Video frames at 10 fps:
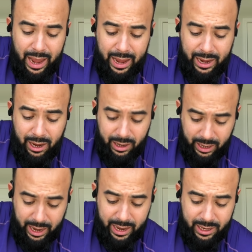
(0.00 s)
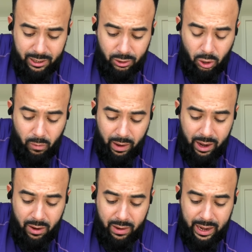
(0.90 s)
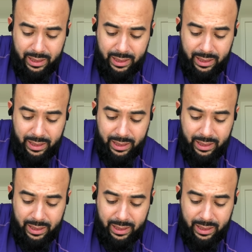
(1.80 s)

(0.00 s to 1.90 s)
again in the 3rd round.